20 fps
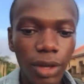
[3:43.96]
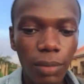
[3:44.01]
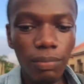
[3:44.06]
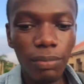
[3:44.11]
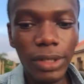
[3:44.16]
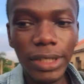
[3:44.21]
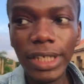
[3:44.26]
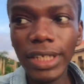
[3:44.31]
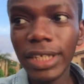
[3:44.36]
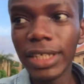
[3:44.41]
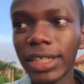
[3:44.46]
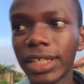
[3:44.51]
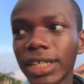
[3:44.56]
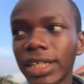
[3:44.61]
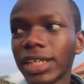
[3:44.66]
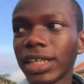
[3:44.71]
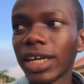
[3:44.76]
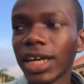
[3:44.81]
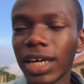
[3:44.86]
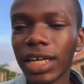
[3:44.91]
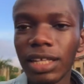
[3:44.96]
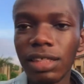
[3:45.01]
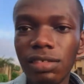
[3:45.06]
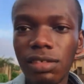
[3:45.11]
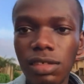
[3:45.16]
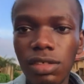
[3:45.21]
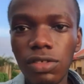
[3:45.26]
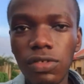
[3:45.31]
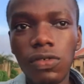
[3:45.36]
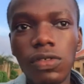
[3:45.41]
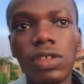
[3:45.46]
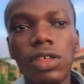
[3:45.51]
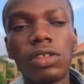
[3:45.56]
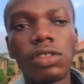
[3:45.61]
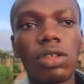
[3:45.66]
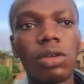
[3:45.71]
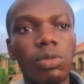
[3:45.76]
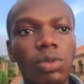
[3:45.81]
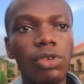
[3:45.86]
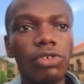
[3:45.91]
but then again, yeah, it's easy to say
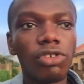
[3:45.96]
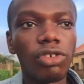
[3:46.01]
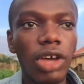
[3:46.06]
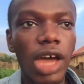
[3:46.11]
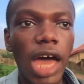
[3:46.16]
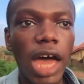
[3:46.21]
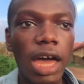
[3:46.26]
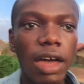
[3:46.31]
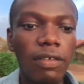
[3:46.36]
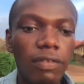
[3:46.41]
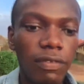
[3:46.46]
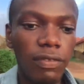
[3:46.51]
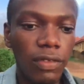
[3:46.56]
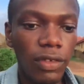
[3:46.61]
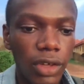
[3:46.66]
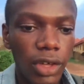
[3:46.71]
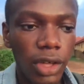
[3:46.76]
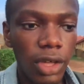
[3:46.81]
someone should have